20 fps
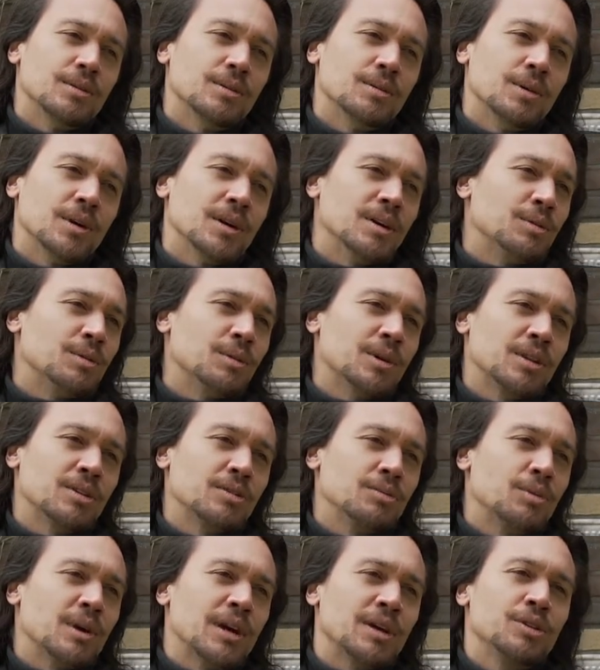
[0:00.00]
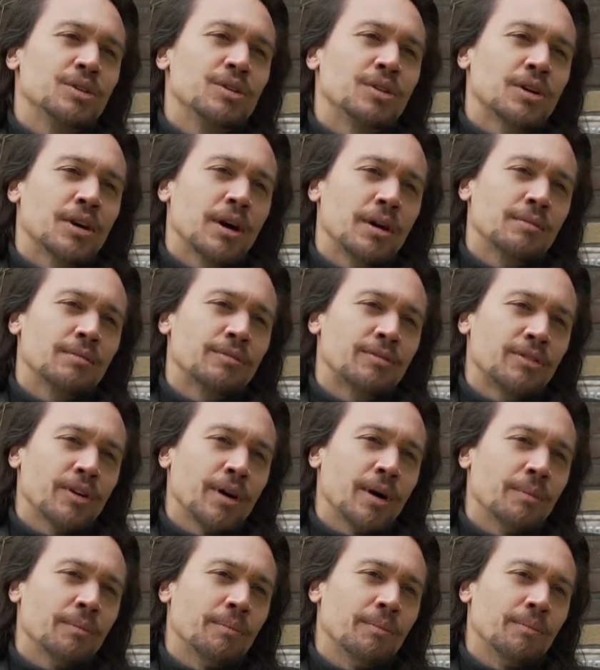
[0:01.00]
Where do you come
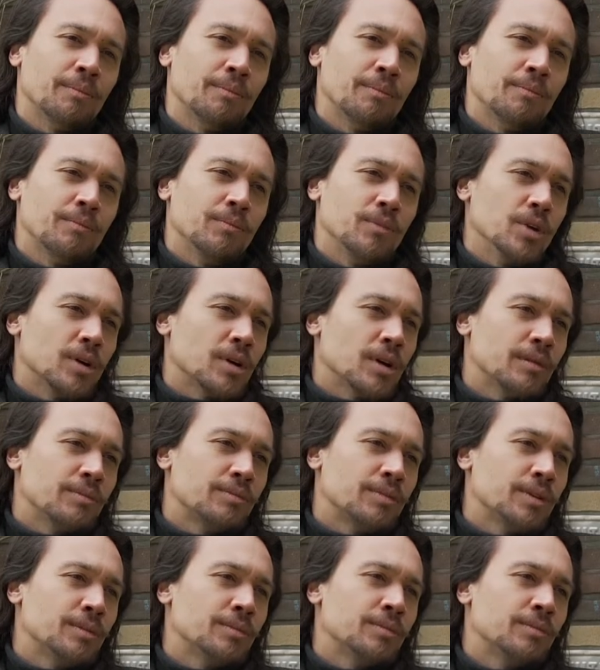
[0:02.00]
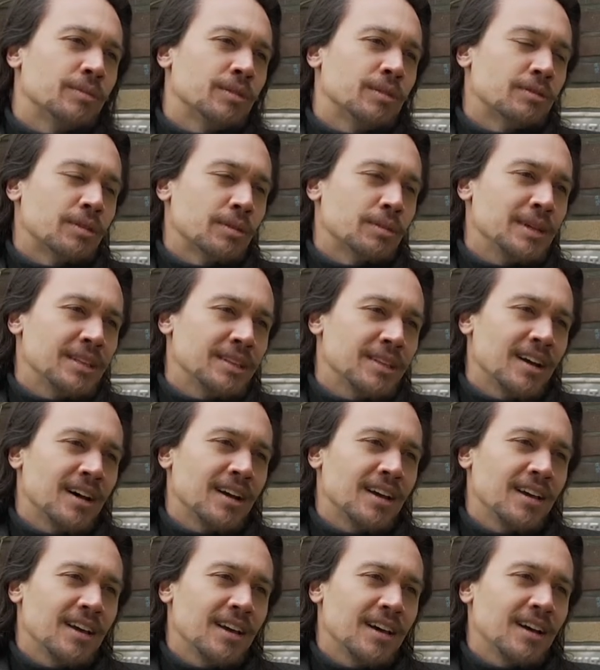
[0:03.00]
from? You come from
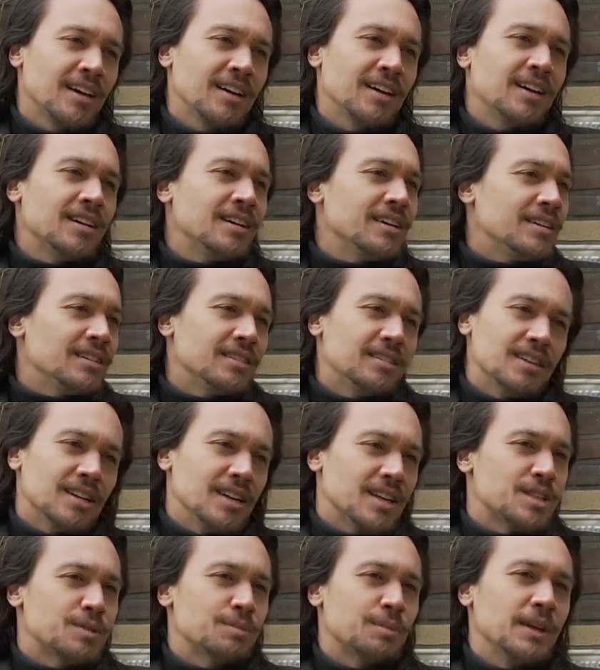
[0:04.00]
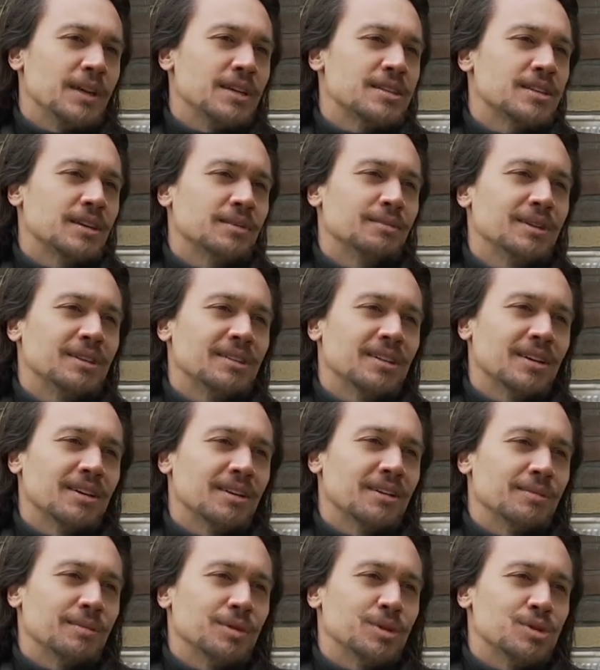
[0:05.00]
Italia? Let's play some
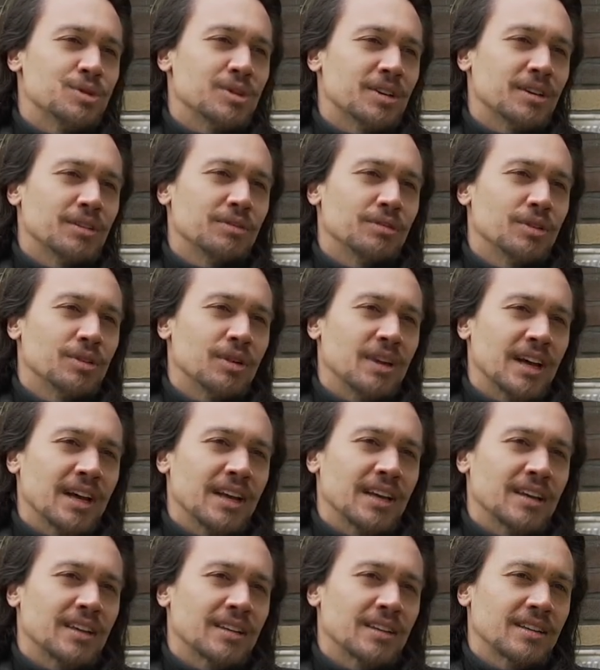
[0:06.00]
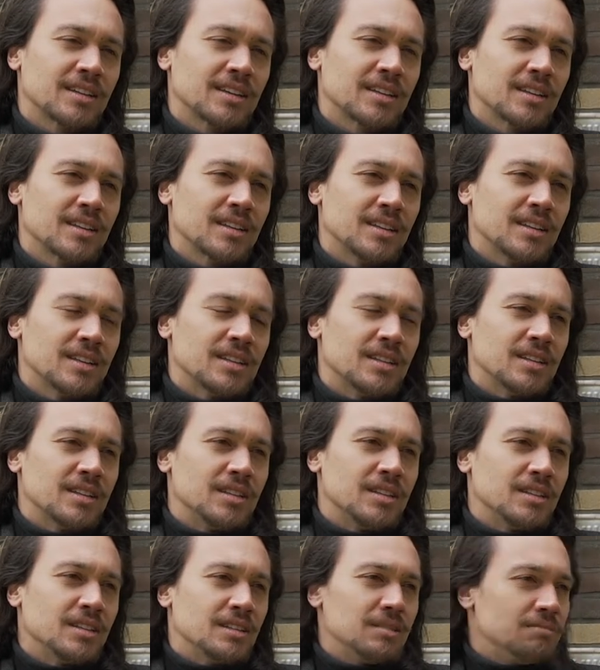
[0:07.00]
Italian music if you like.
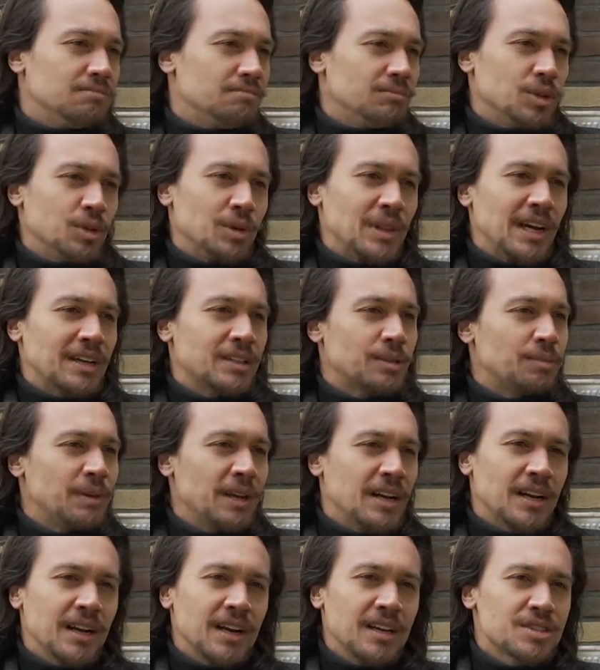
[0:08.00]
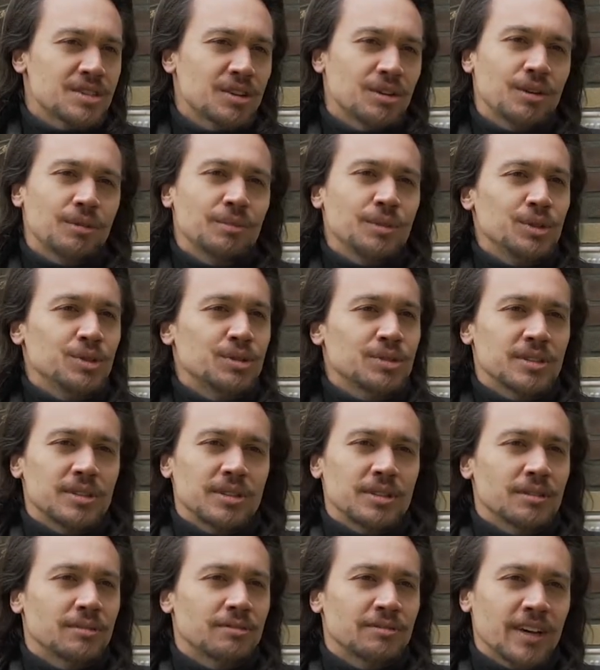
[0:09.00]
You would like to play classical
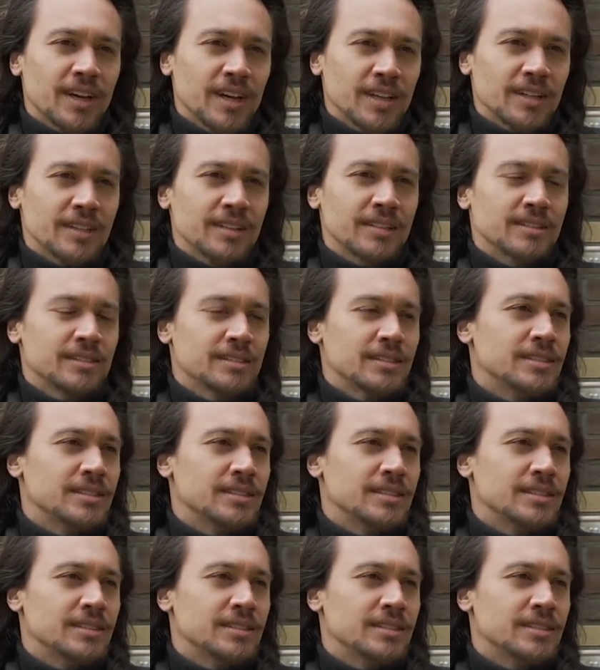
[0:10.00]
music? Fine.